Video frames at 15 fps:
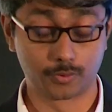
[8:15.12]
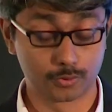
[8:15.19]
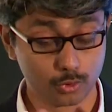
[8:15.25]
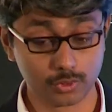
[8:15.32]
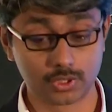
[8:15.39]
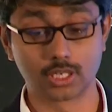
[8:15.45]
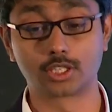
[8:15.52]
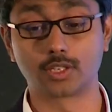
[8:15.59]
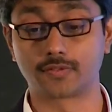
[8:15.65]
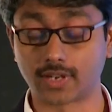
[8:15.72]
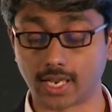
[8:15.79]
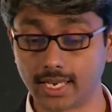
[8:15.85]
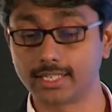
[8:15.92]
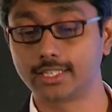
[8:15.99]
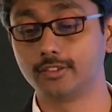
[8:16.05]
2/3 of
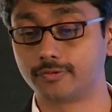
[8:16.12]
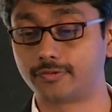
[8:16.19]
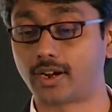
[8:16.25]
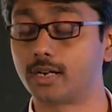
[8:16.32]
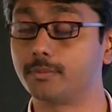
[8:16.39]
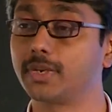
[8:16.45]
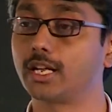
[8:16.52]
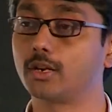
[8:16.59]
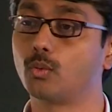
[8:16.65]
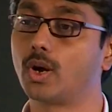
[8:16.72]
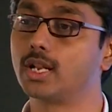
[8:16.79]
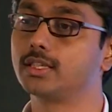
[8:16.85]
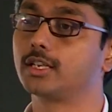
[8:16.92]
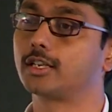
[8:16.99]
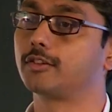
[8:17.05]
collective farming and
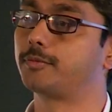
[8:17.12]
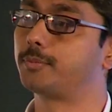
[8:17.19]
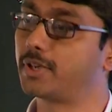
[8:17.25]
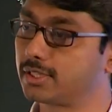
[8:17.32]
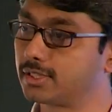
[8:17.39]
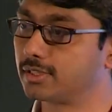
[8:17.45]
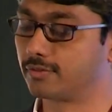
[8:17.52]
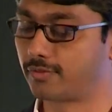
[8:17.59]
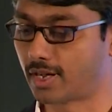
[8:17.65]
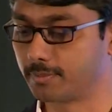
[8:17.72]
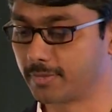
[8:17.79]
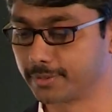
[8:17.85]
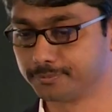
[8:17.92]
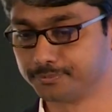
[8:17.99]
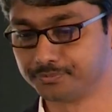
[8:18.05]
1/3 of personal
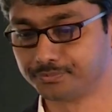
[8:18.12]
farming.